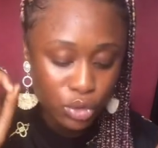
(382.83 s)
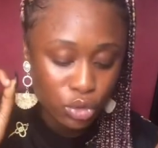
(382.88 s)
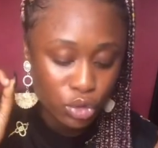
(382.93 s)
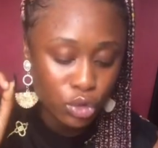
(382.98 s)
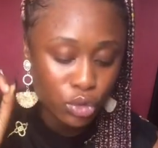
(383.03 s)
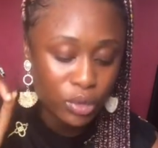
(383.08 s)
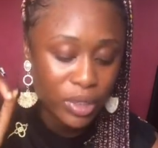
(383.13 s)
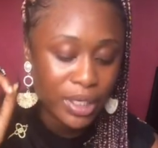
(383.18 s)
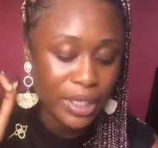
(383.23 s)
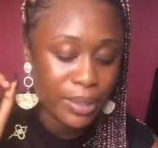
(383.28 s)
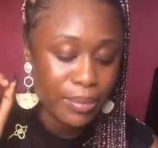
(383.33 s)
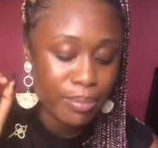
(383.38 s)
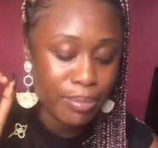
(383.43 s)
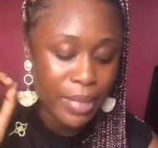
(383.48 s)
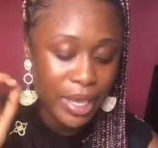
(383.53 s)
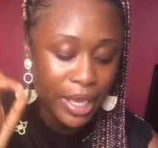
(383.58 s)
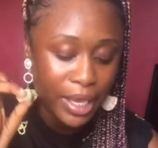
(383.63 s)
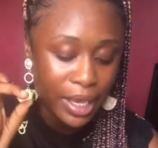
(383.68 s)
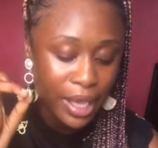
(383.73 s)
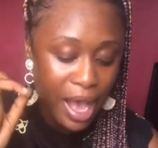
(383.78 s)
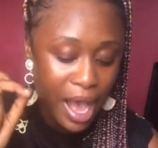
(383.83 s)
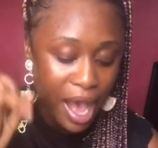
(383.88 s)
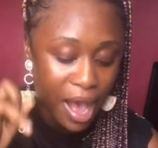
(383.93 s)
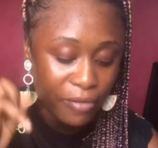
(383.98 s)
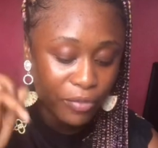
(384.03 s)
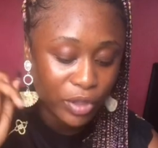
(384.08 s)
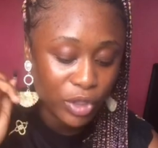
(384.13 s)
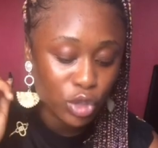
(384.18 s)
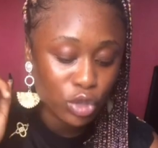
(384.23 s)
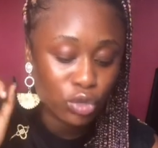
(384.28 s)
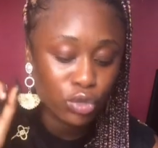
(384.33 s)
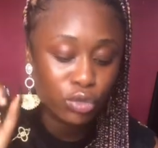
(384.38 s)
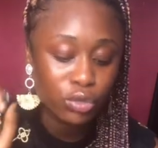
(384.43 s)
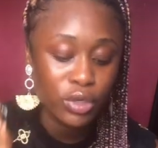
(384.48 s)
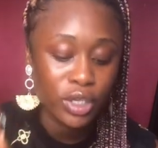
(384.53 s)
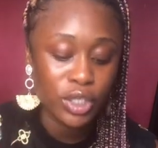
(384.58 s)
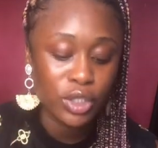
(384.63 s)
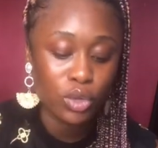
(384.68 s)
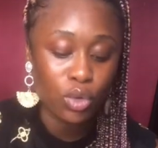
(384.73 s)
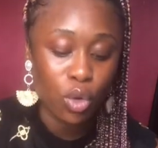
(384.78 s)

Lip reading: usually may have a straight